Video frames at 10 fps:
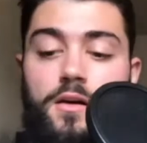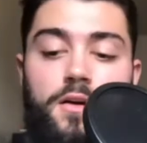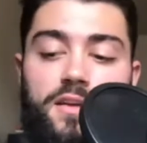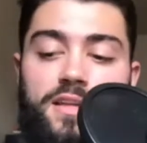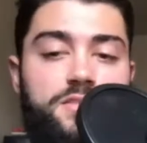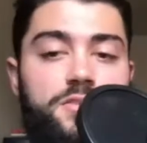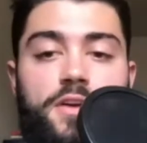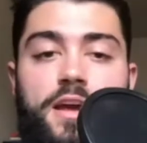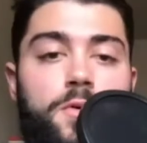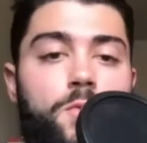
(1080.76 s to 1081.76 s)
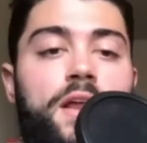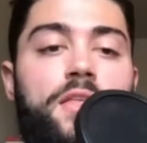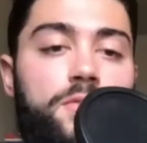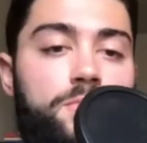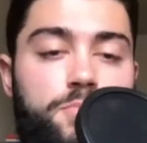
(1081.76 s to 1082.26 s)
on Instagram or
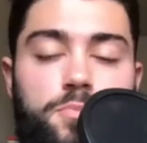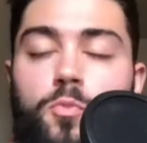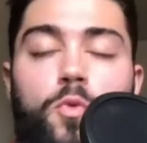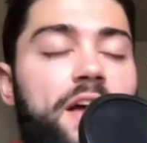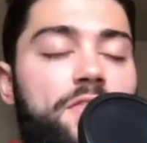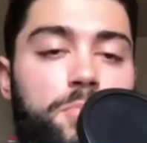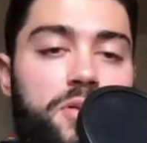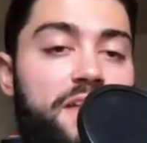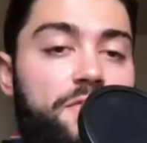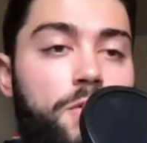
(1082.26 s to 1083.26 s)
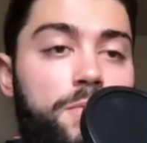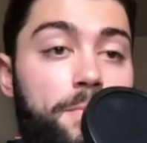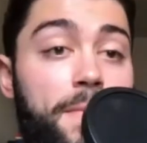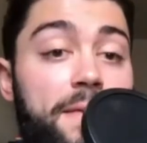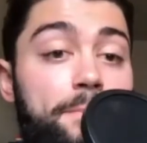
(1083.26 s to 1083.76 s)
whatever platform it
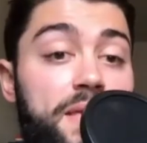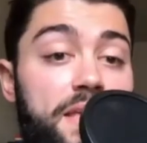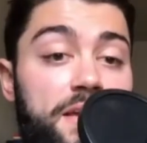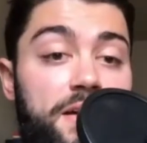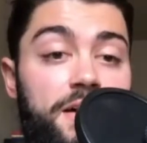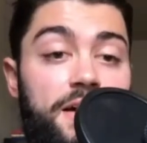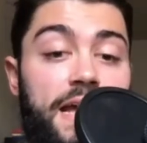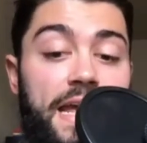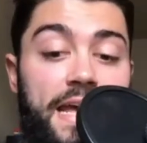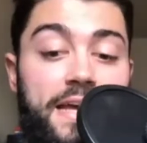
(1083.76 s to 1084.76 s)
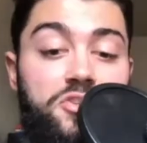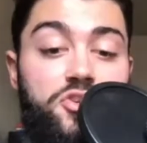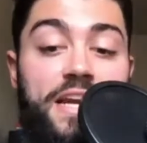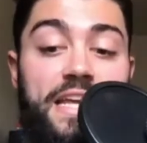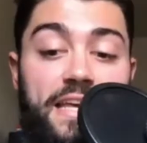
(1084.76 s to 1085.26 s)
may be, and
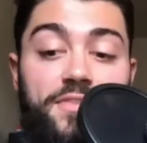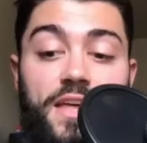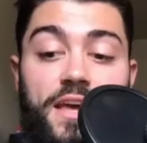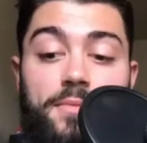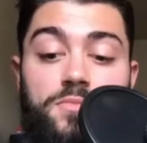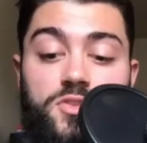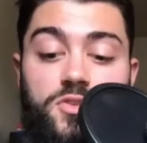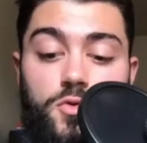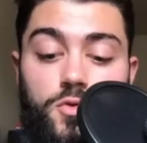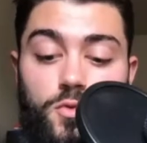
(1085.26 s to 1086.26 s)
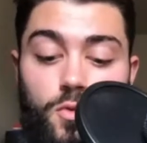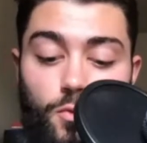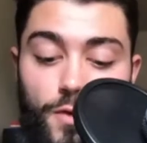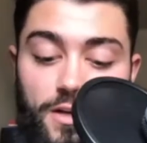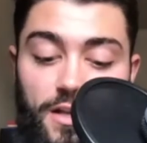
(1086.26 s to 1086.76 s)
trying to get them to
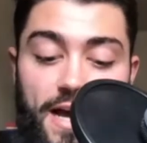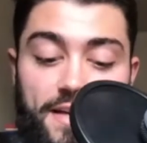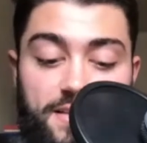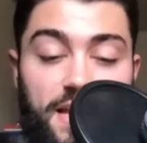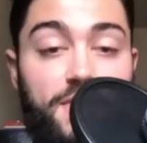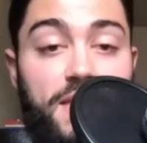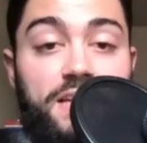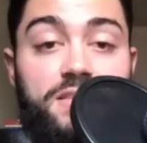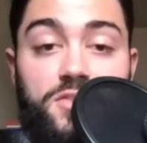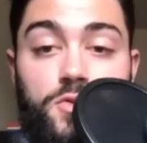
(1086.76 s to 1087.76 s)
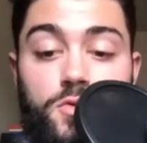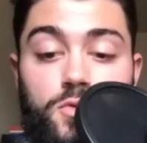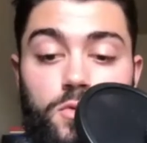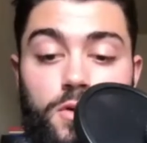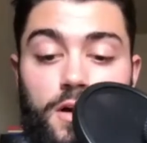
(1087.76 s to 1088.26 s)
realize that they can
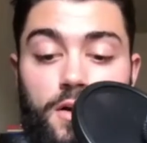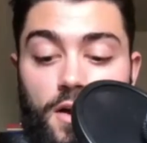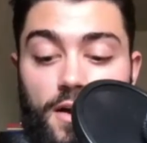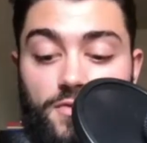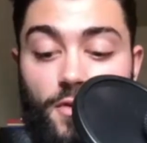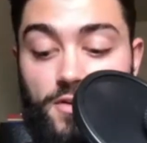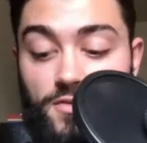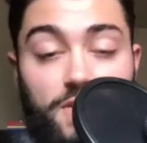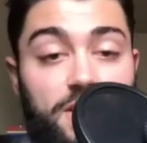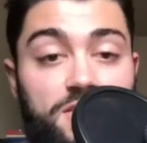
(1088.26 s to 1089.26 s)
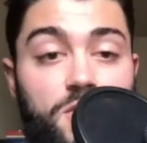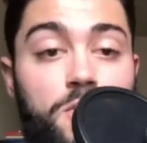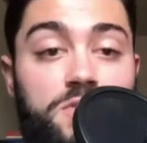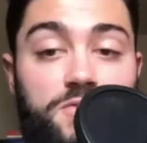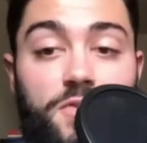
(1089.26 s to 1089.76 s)
do, as far as fitness
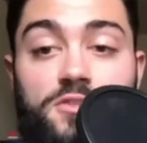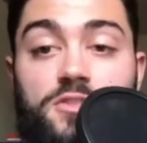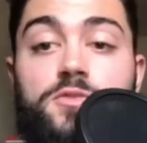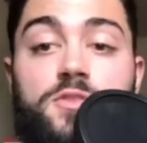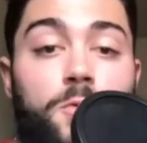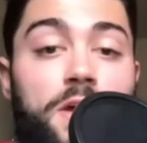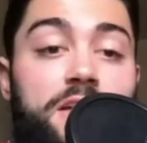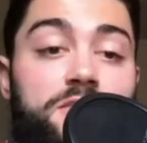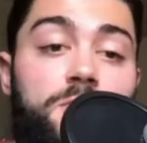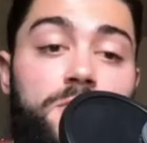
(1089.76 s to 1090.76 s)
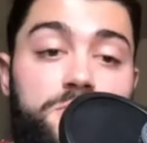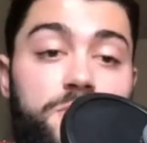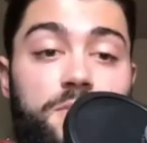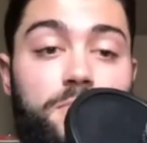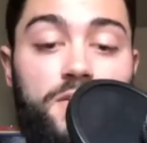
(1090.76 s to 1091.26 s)
goals, as far as losing weight, as far as
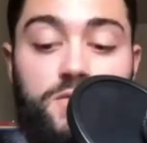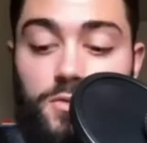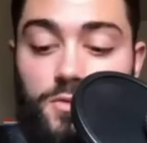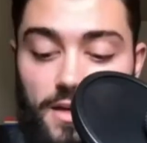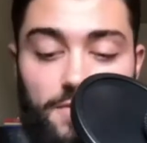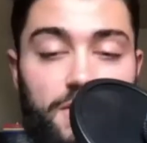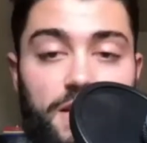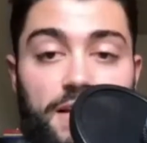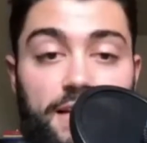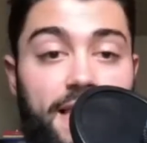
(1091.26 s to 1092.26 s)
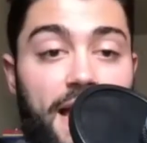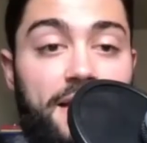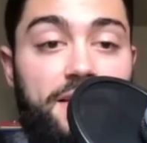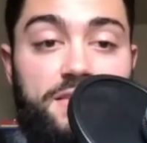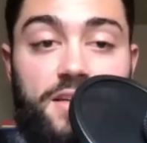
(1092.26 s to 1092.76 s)
building muscle, everything like that
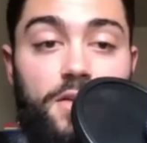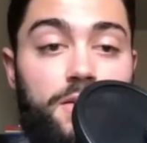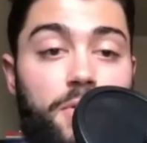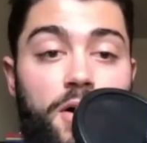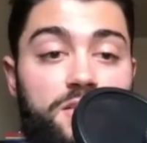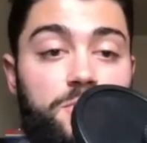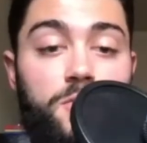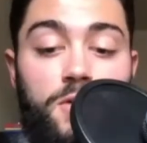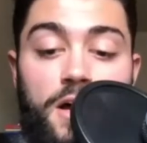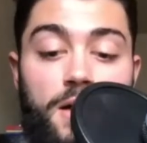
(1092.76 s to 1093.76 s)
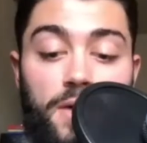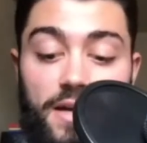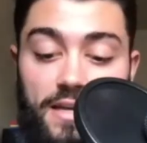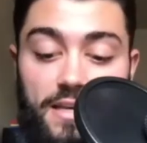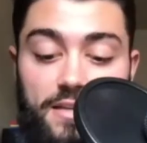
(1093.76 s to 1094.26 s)
is entirely possible, but
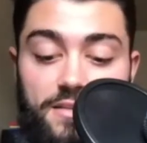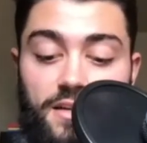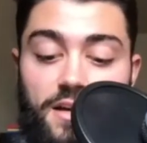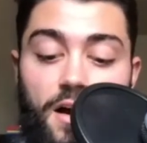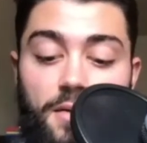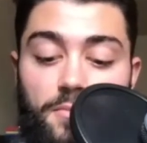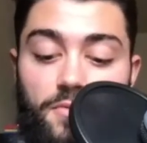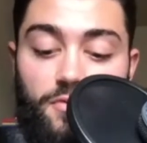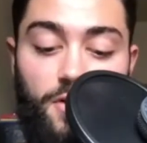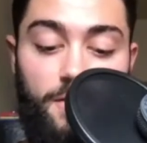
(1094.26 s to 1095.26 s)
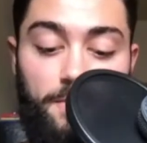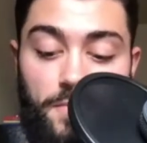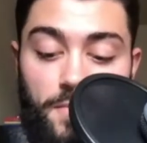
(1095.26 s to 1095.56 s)
it needs to come from